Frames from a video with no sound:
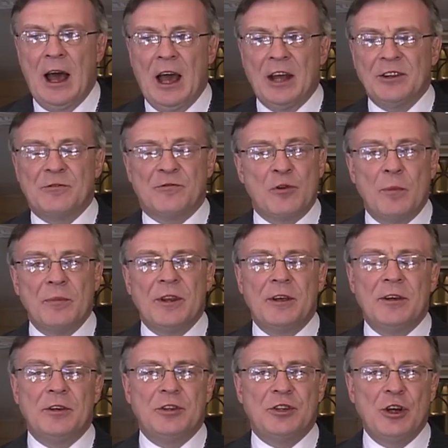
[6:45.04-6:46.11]
And from
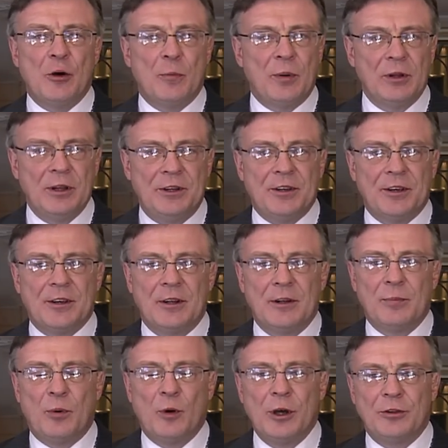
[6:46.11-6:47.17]
the
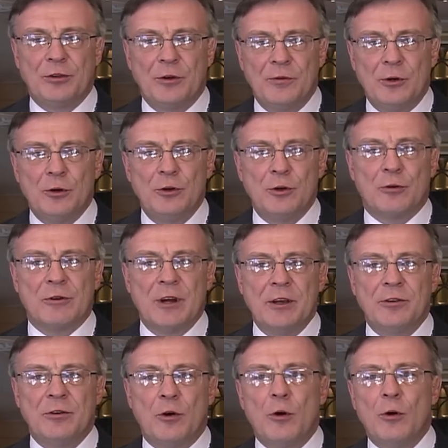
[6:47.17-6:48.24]
geopolitical point of view,
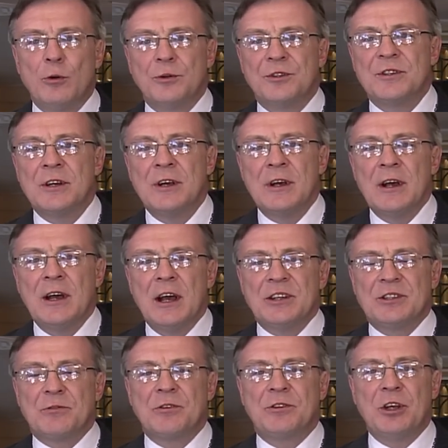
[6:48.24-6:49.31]
Ukraine holds a
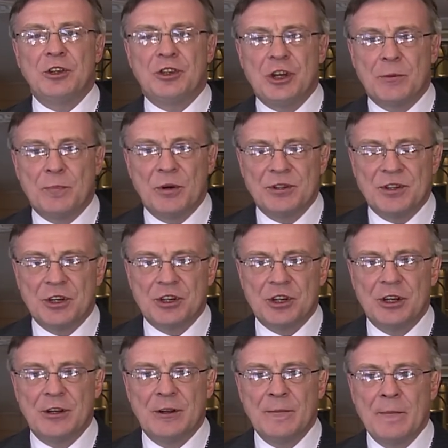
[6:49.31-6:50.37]
strategic
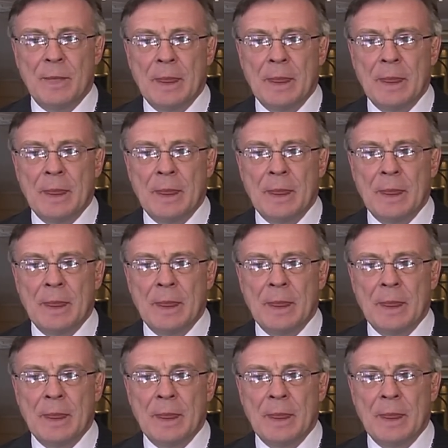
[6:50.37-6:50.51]
position.